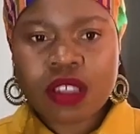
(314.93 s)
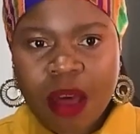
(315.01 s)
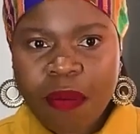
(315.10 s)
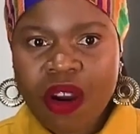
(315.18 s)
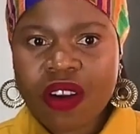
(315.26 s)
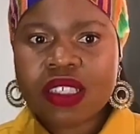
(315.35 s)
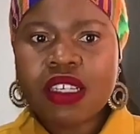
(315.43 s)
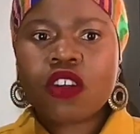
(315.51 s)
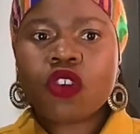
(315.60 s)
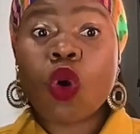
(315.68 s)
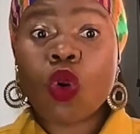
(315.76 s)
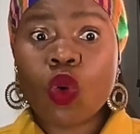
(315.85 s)
apartheid,
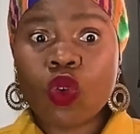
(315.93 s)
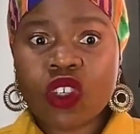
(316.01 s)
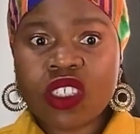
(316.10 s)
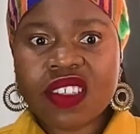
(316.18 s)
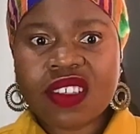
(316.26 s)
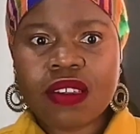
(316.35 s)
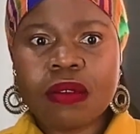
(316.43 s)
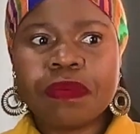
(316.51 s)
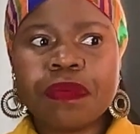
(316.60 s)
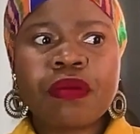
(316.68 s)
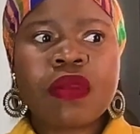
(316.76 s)
colonialism,